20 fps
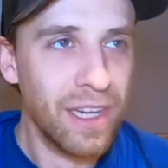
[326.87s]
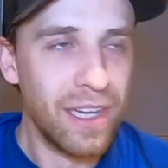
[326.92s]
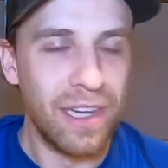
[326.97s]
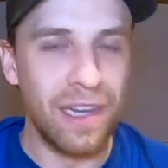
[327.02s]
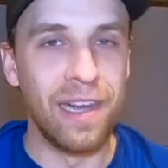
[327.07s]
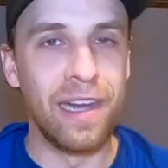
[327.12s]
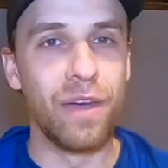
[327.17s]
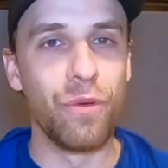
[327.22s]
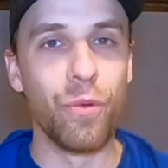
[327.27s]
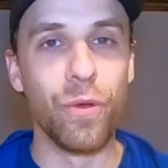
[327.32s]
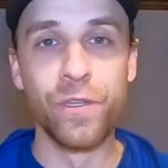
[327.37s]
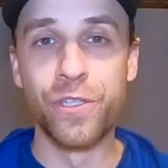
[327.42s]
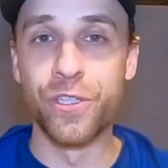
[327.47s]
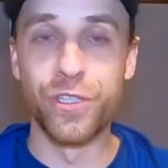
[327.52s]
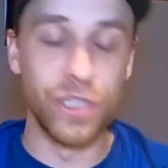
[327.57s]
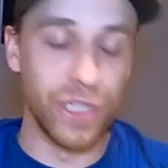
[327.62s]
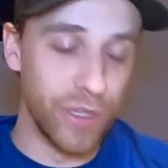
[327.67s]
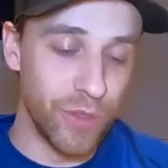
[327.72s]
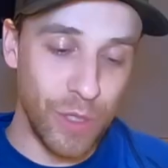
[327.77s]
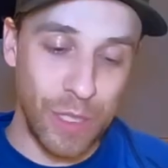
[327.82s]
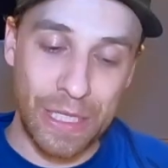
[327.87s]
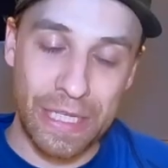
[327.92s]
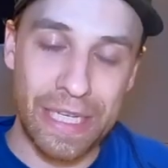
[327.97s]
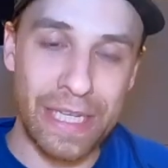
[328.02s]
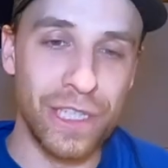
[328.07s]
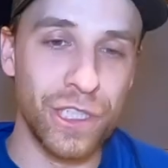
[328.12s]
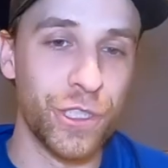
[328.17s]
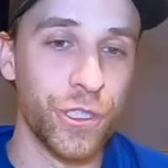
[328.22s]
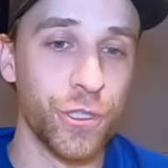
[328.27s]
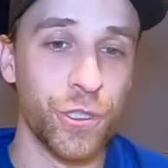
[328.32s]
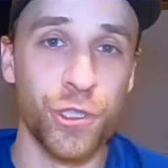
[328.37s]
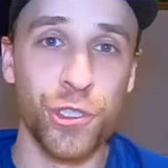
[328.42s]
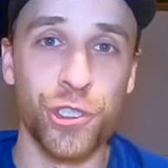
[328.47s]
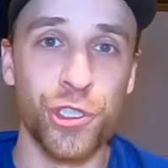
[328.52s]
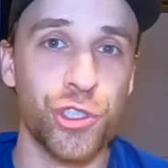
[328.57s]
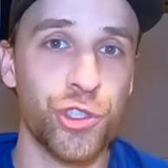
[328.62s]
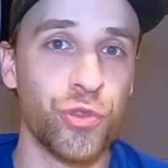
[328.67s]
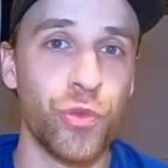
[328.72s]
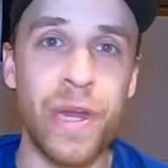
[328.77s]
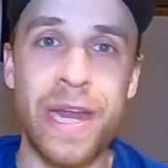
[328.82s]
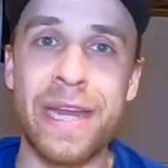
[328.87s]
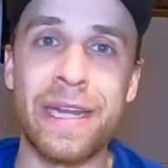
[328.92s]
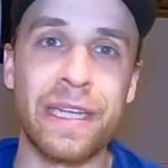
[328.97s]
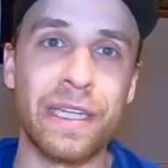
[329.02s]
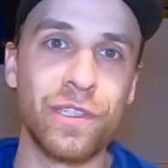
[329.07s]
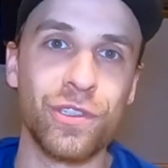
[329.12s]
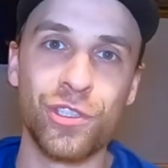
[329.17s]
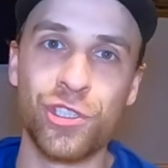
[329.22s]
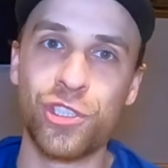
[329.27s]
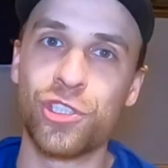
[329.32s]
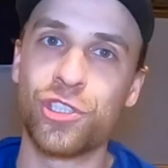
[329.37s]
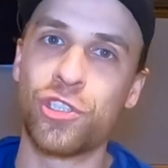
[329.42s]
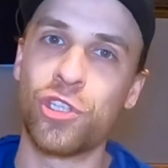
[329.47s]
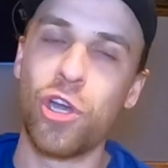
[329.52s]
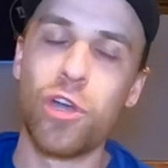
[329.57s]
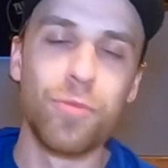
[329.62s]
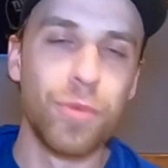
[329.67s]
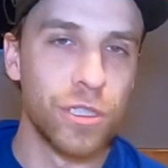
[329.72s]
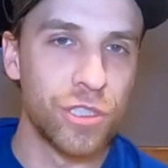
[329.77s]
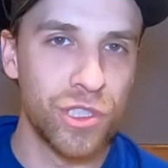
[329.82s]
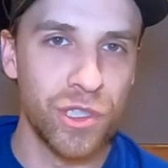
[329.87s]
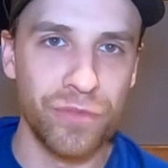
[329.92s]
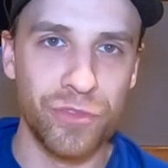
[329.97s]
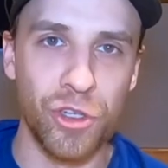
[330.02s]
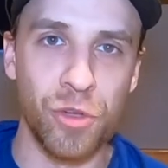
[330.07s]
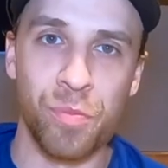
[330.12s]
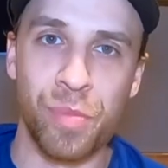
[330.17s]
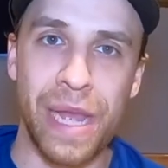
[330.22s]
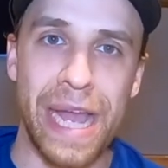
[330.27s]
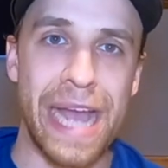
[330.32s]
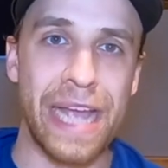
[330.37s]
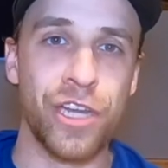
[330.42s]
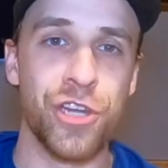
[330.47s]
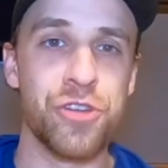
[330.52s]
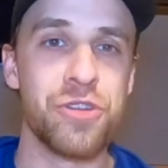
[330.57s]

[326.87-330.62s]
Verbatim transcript: Uh, what you're doing is you're straining so much of your back,